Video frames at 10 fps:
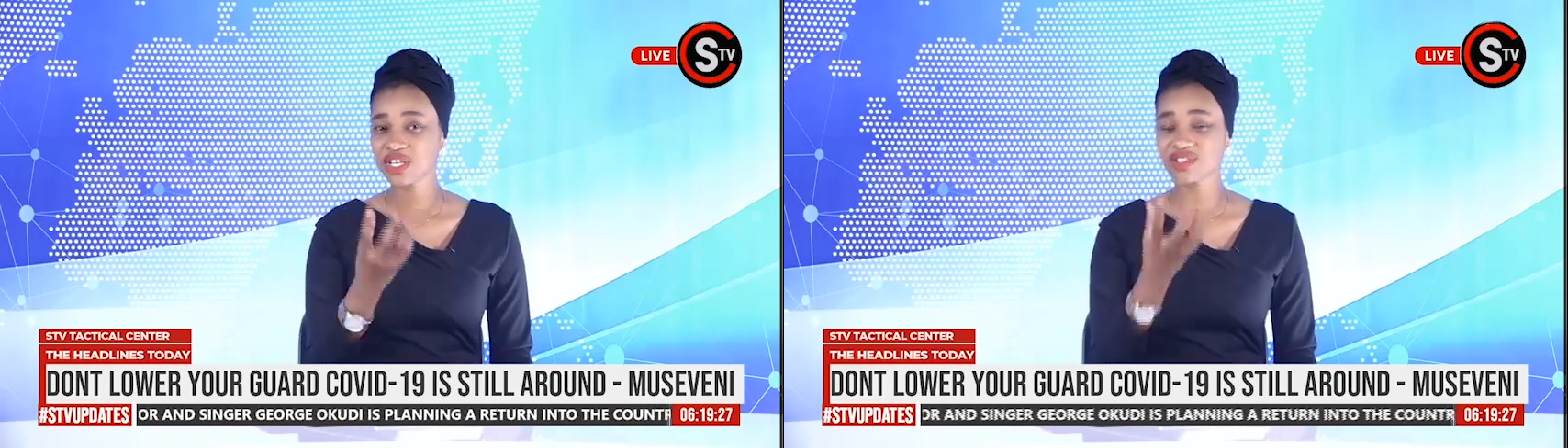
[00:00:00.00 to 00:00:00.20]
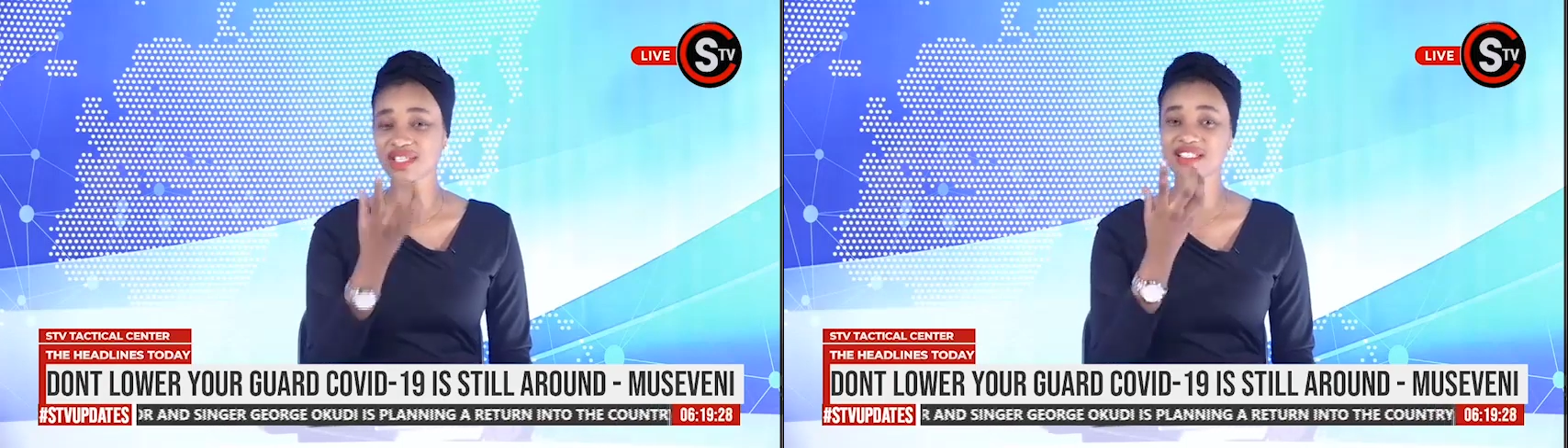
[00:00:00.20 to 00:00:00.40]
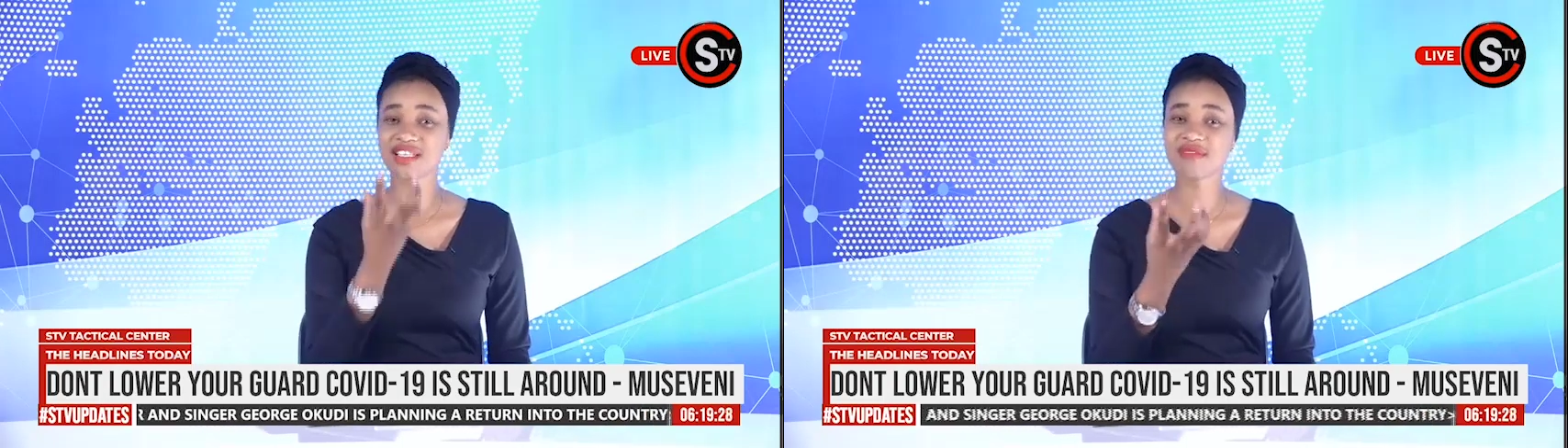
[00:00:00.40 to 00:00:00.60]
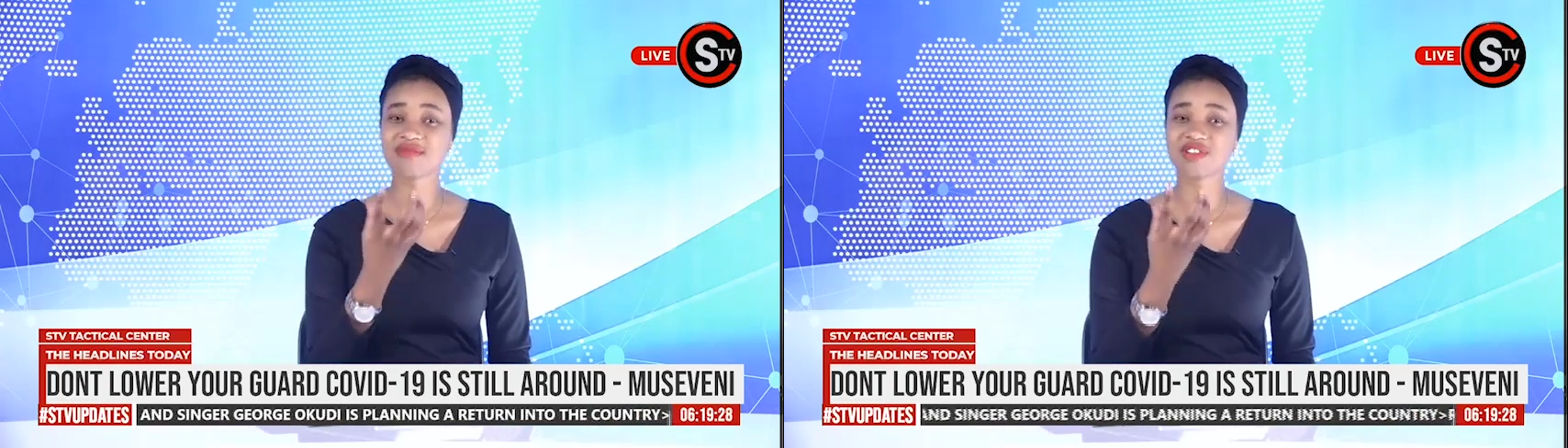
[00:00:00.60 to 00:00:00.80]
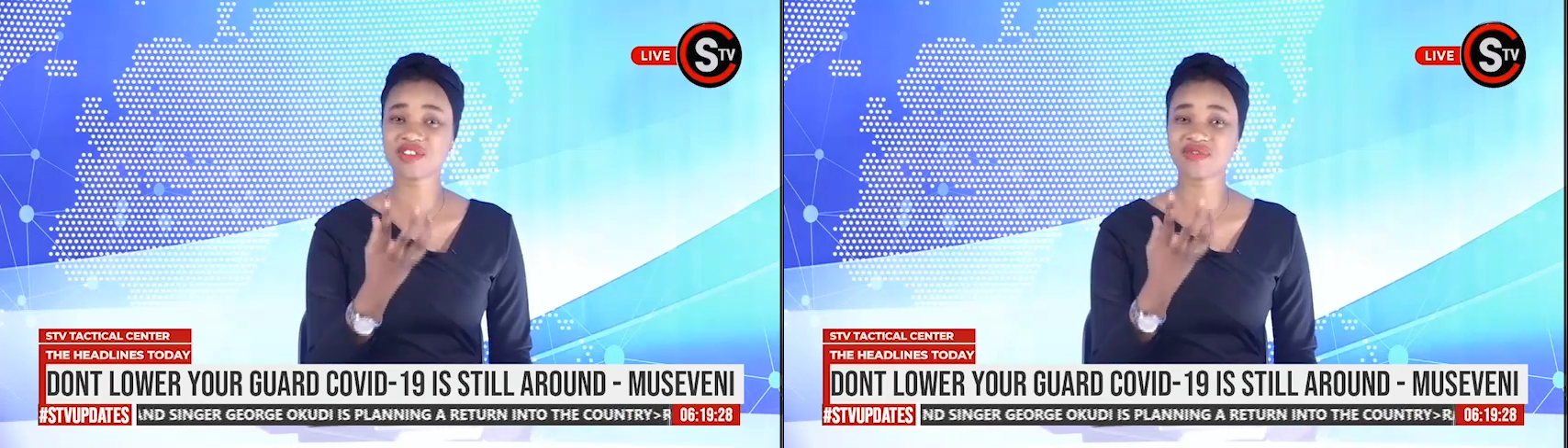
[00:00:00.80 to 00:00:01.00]
to that
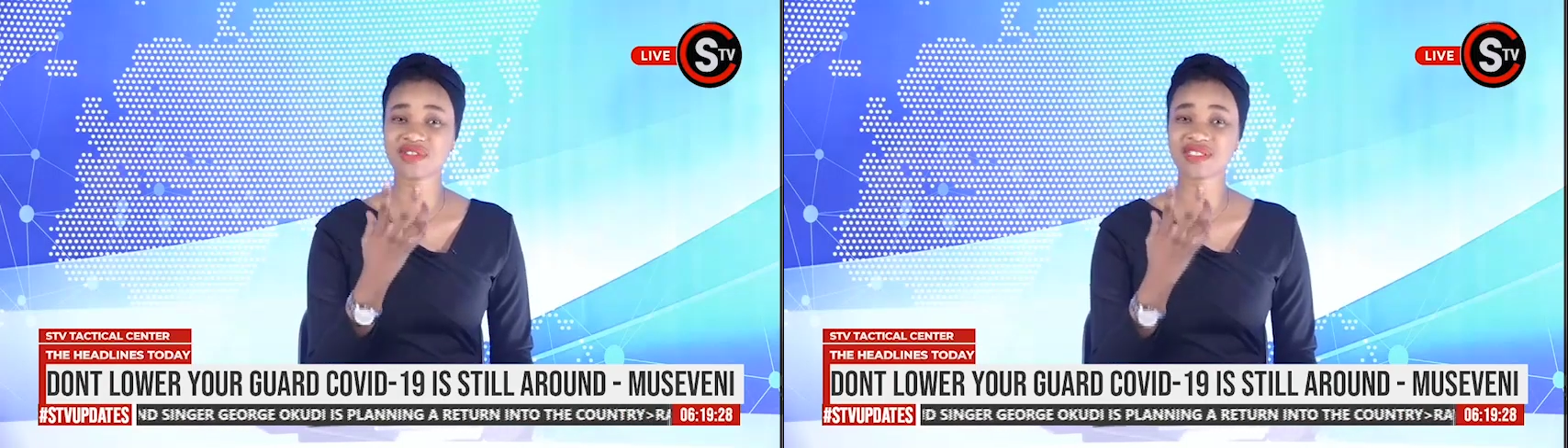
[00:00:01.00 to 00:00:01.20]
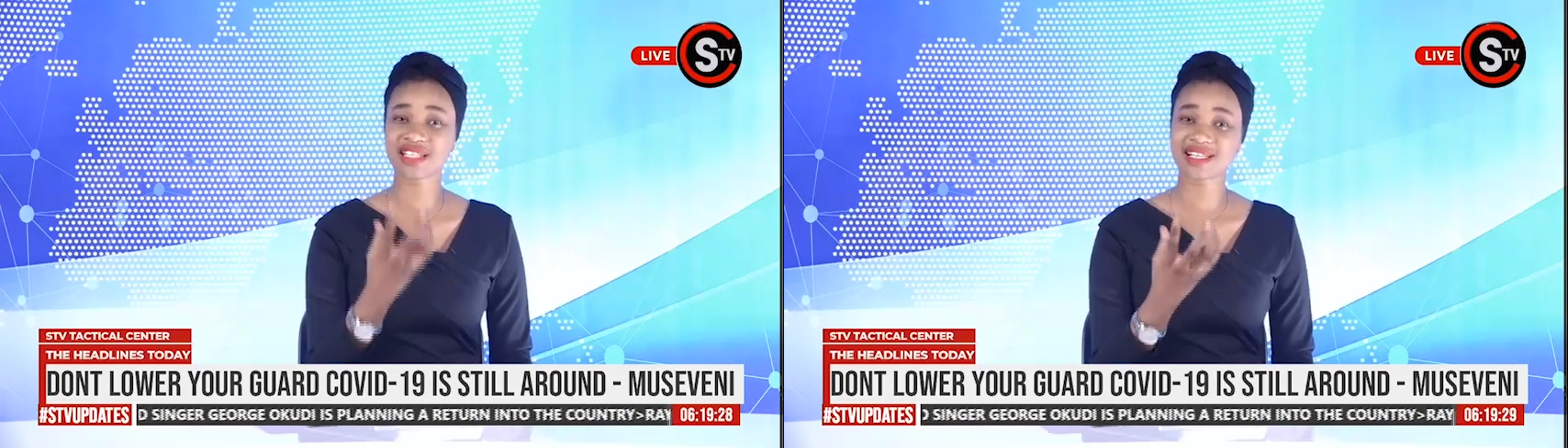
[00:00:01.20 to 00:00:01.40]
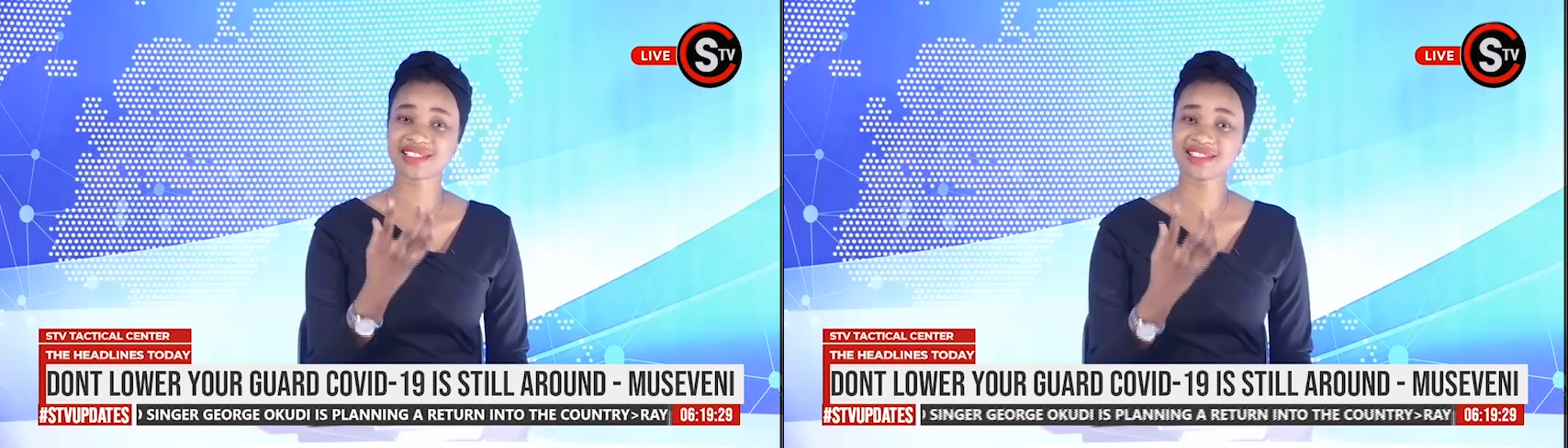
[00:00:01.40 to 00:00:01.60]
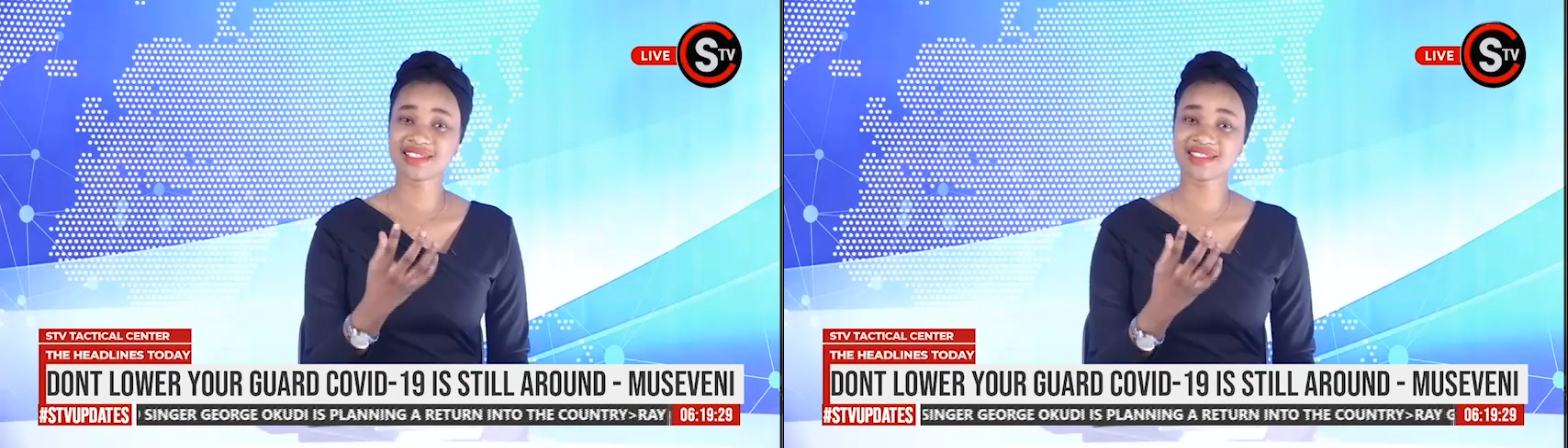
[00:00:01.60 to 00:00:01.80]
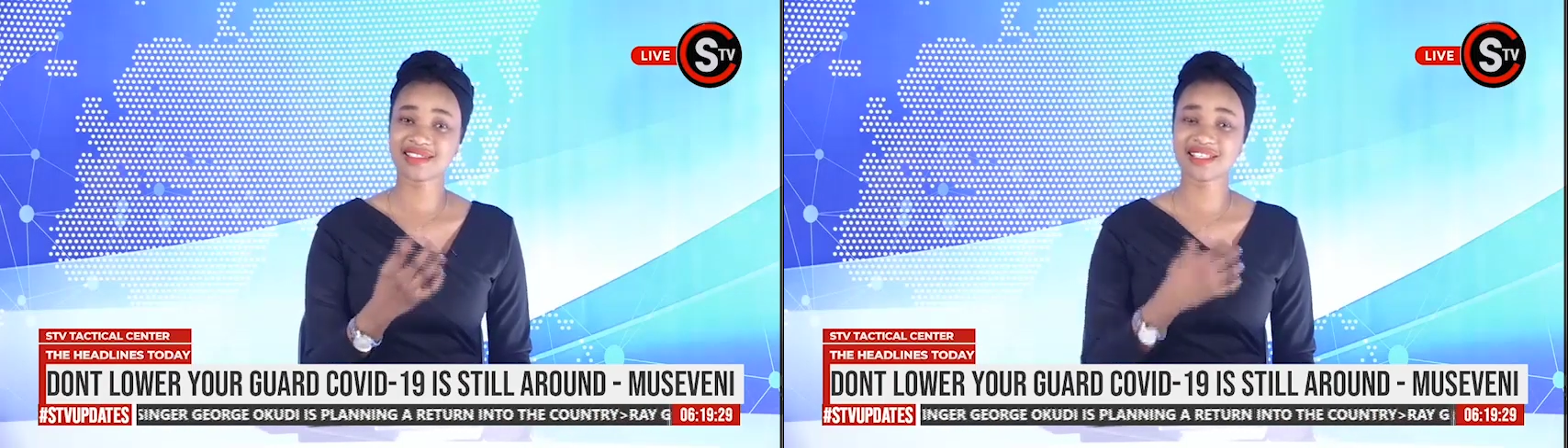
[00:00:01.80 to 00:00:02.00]
image of
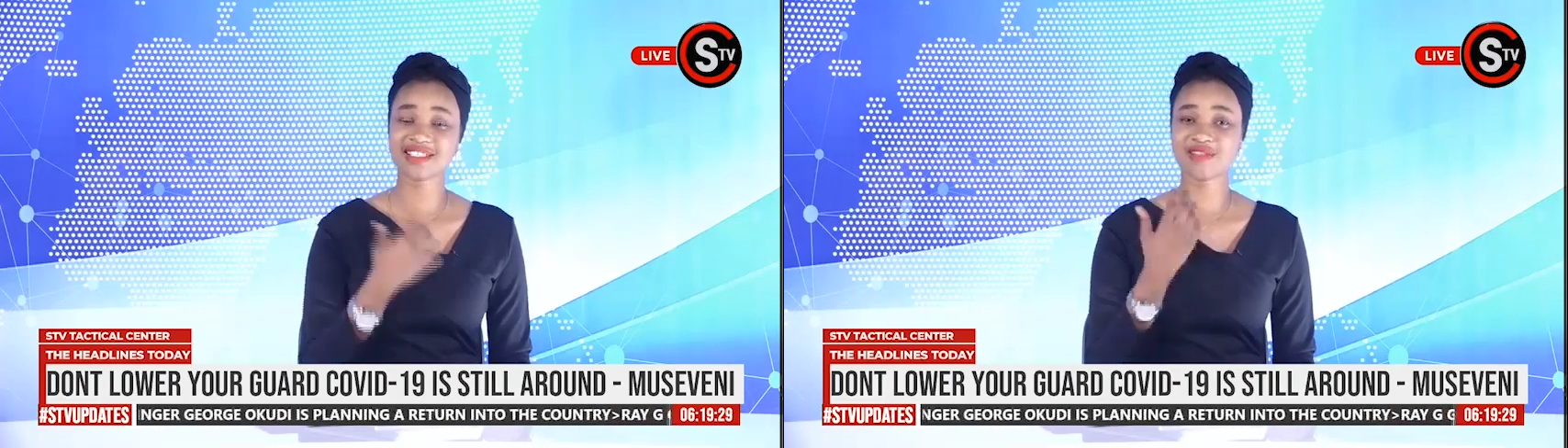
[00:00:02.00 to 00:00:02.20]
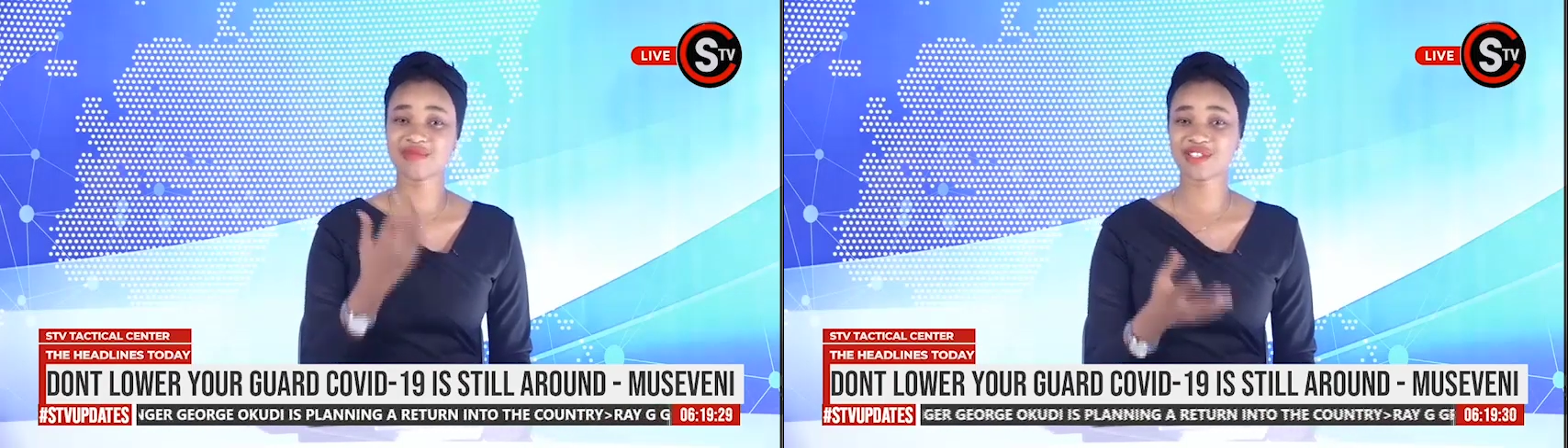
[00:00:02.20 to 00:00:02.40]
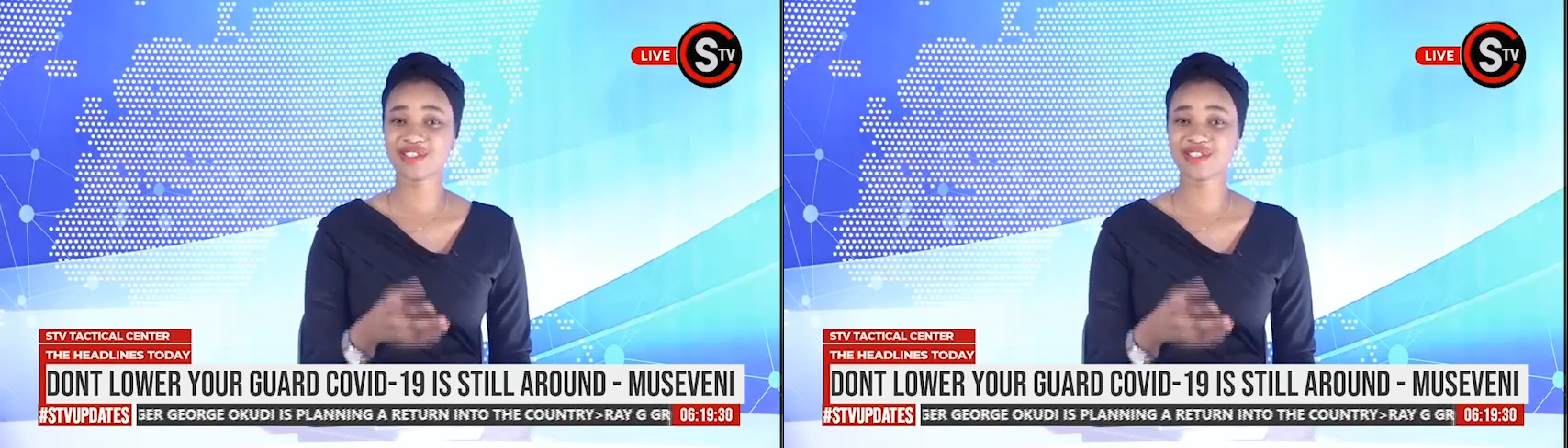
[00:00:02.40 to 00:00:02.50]
success, to that image